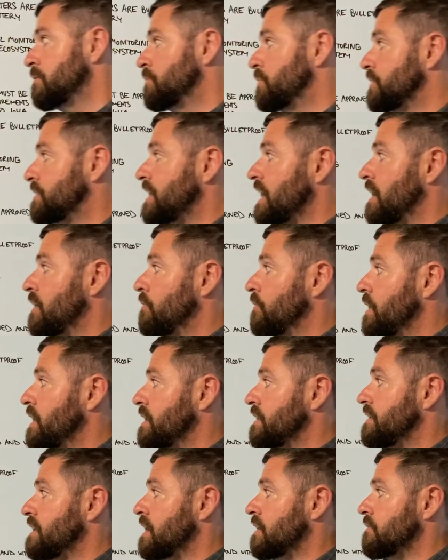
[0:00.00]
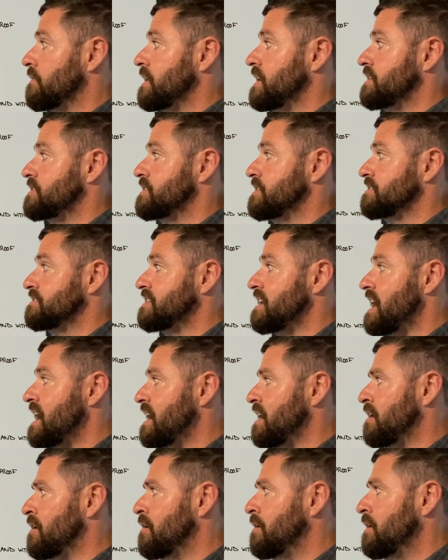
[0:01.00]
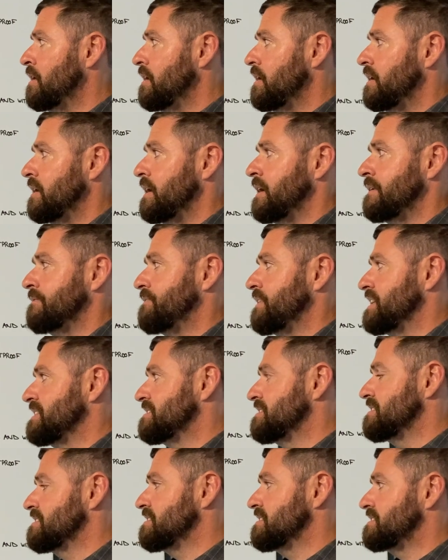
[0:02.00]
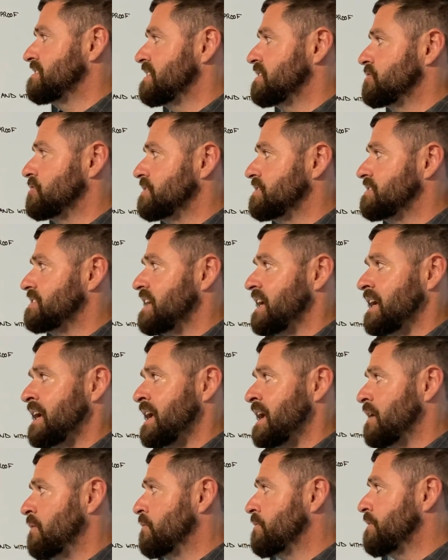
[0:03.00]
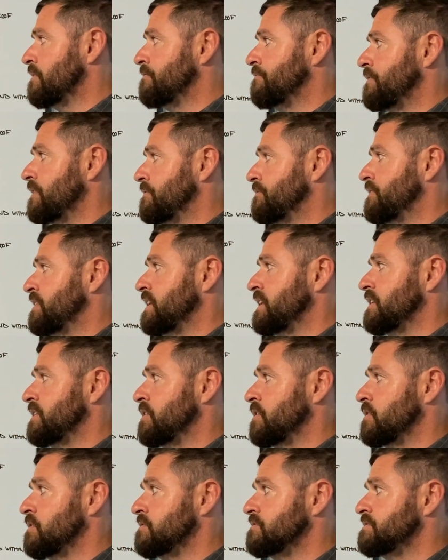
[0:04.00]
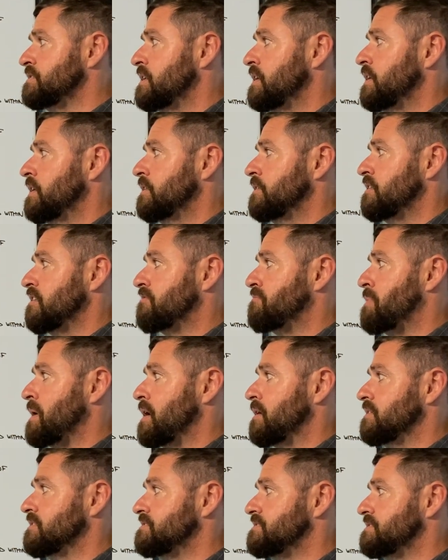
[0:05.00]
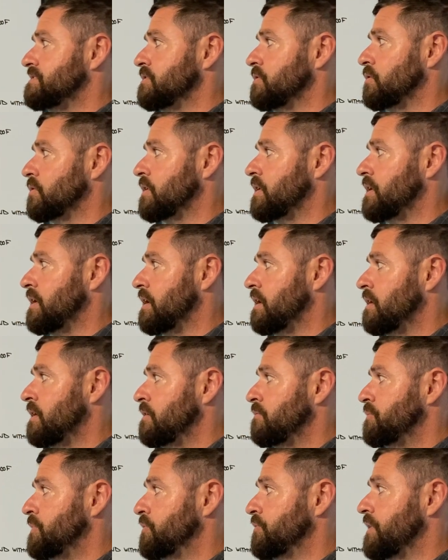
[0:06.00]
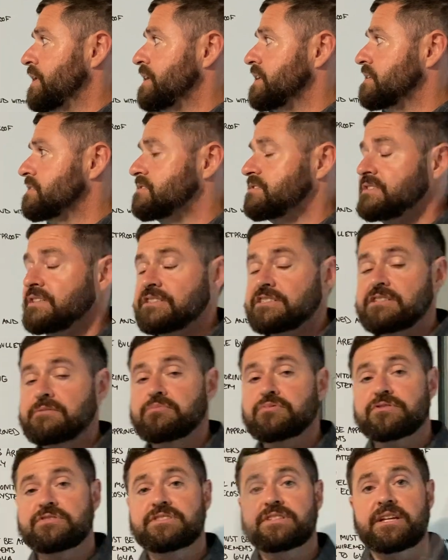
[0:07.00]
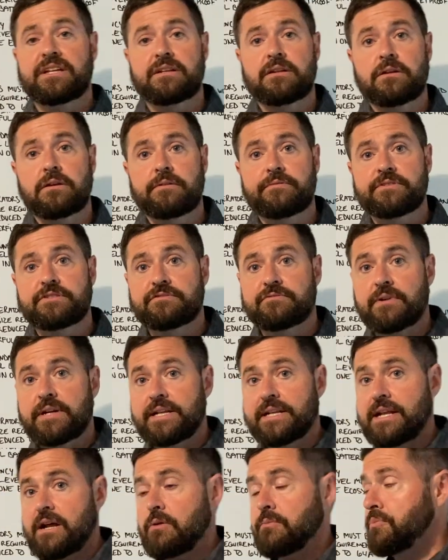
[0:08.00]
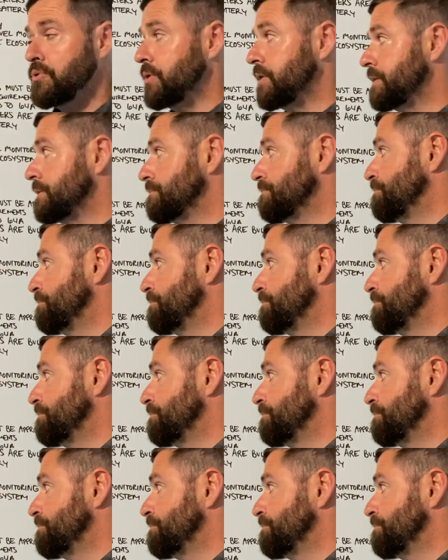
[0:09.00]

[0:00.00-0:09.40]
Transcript: but that rated degradation is higher. Enphase is essentially saying, hey, within 15 years, this battery is still going to be rated at 60% of its rated output.